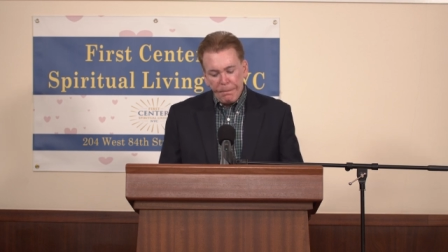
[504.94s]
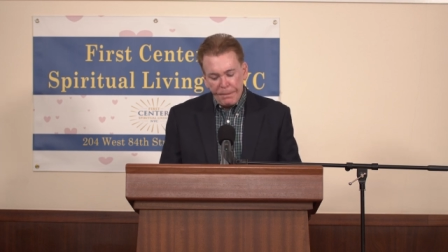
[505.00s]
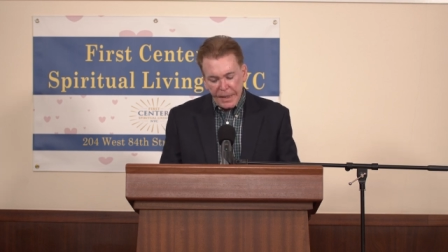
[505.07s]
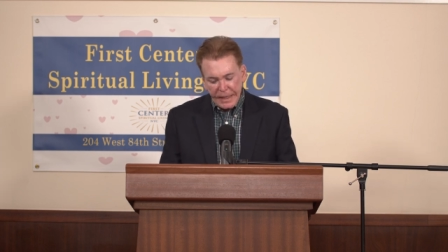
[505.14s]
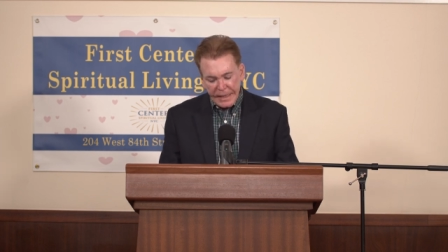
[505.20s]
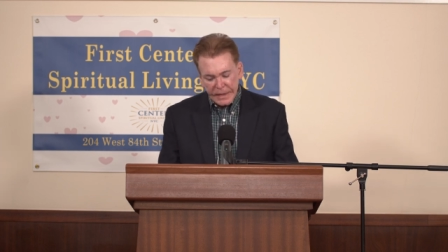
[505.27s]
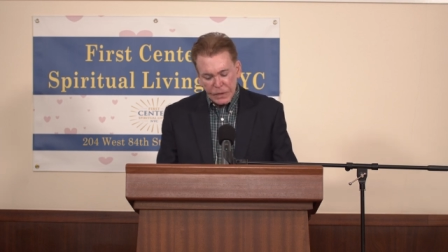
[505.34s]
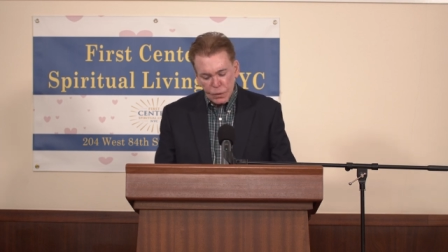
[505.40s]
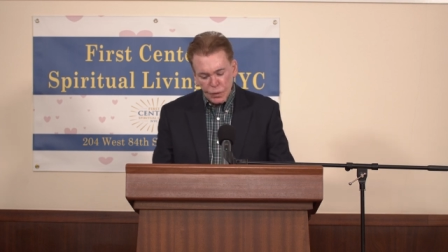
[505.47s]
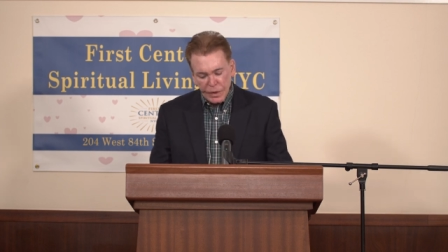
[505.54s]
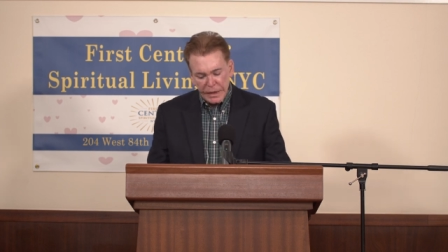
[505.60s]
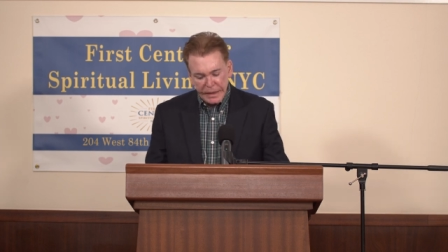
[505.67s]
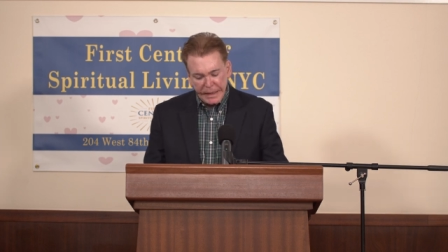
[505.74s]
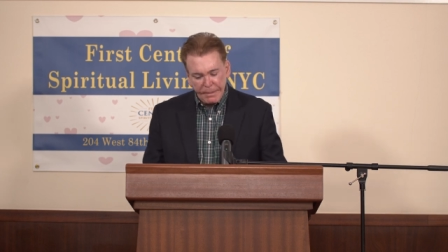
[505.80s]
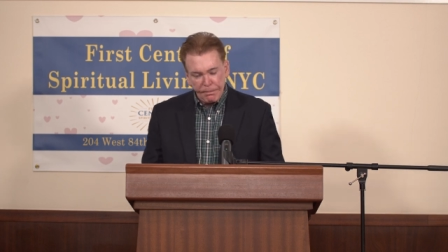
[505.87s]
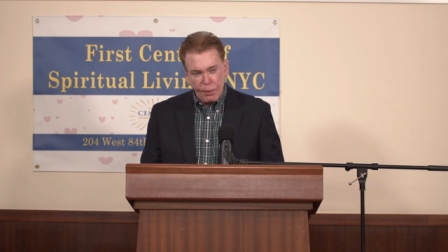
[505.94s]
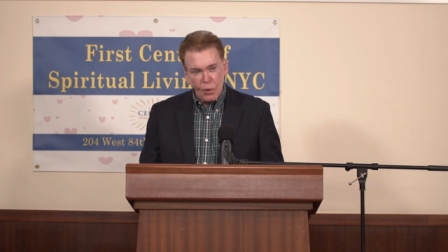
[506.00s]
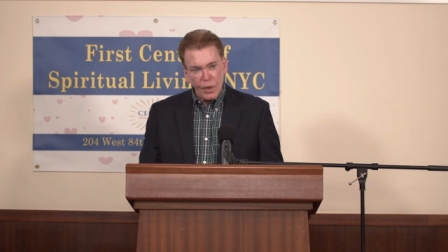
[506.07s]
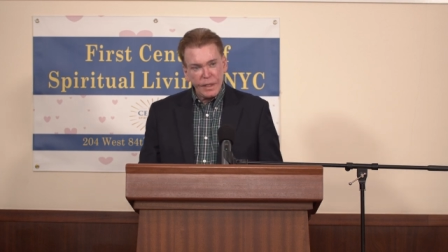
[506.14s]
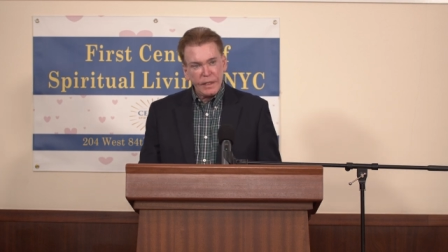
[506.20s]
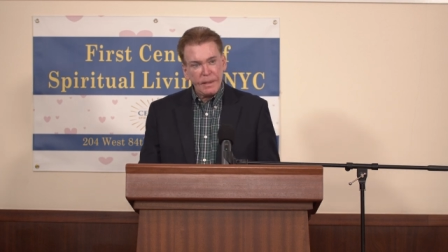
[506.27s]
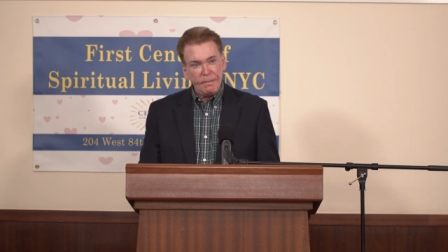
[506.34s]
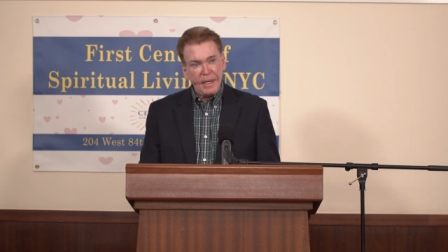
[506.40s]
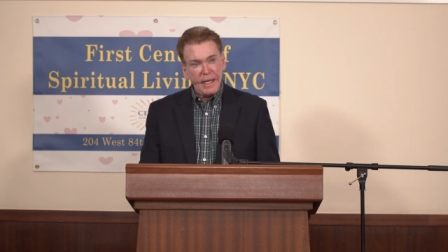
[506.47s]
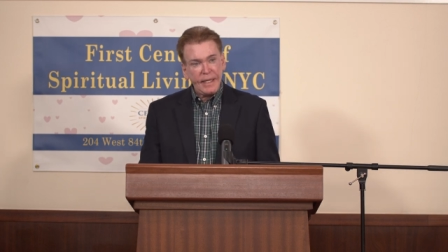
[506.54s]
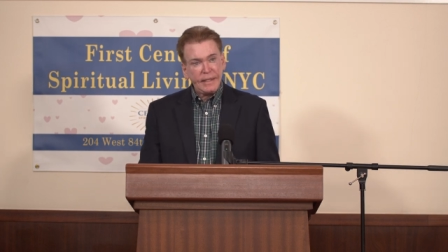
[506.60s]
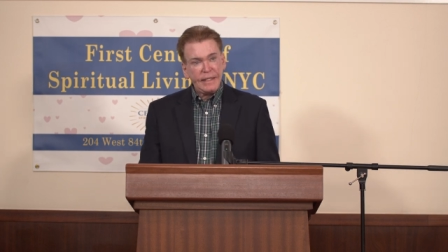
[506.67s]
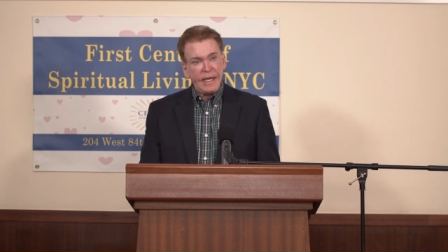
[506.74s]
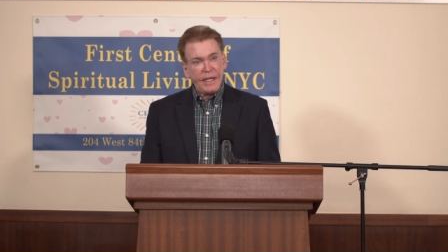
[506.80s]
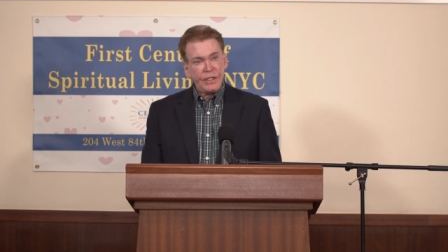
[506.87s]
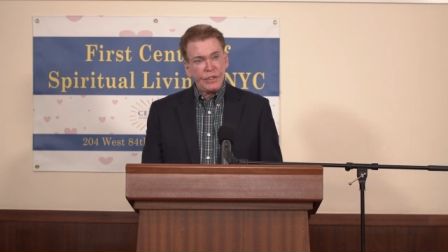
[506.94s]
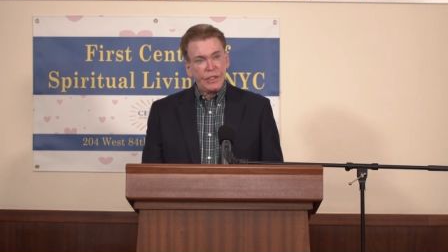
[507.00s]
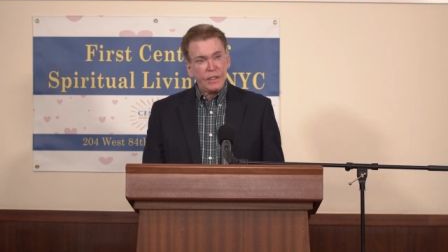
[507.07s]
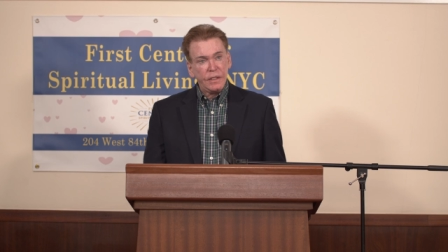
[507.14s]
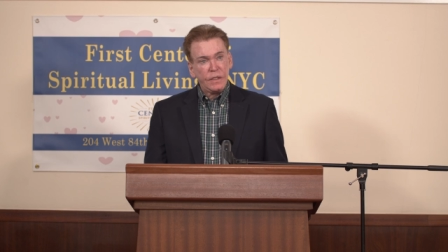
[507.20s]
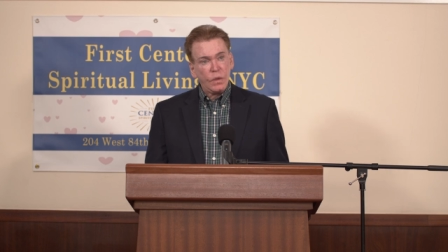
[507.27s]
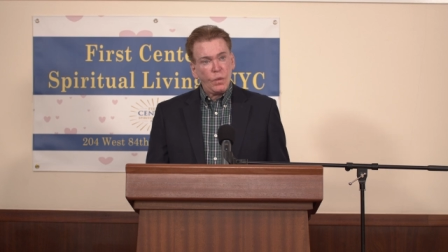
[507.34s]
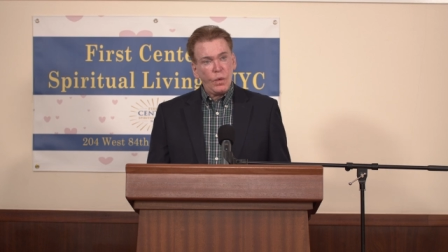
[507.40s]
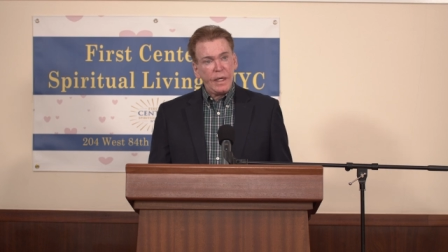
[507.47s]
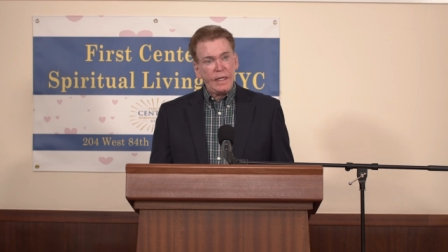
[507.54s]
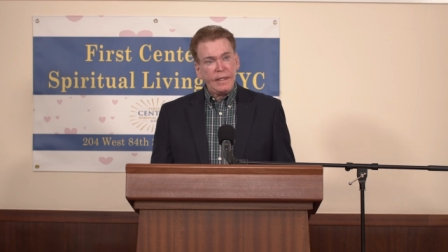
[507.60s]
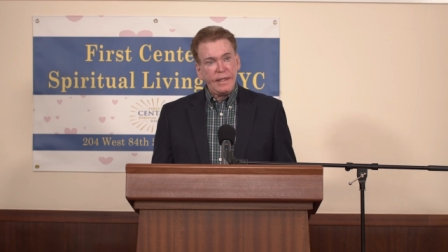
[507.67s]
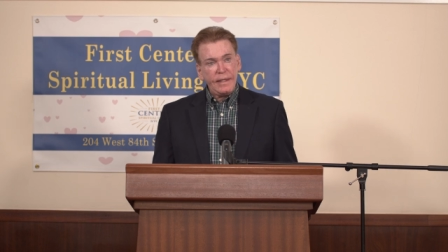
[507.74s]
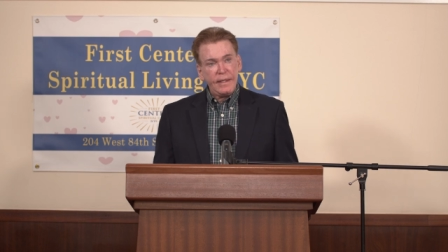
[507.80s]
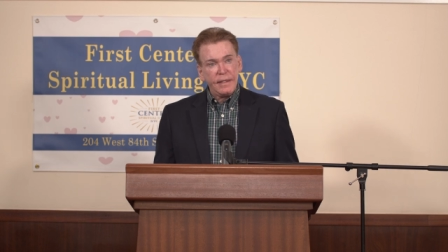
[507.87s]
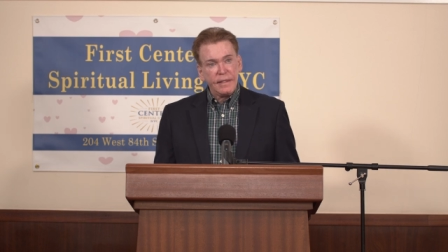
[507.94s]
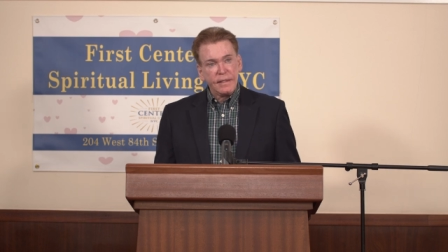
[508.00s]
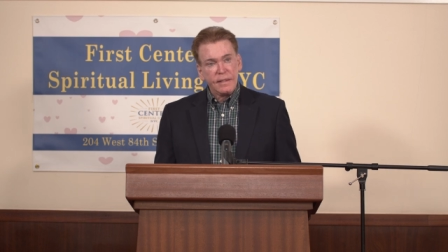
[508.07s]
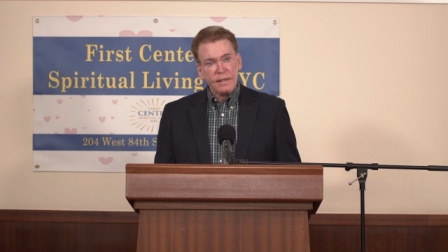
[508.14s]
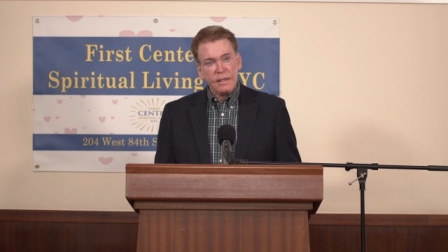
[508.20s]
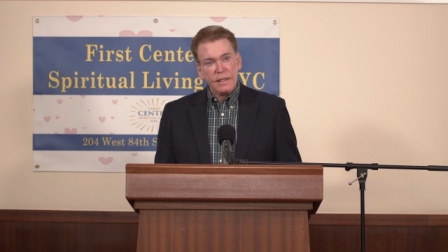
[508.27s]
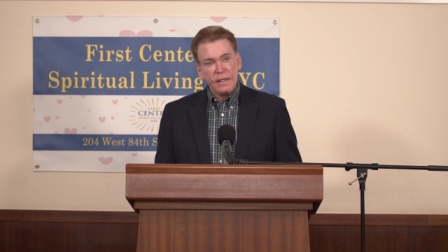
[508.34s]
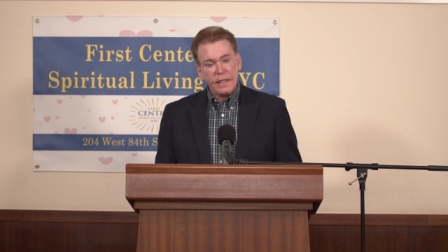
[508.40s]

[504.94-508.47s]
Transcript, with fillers: But it's really important to pay attention to what it is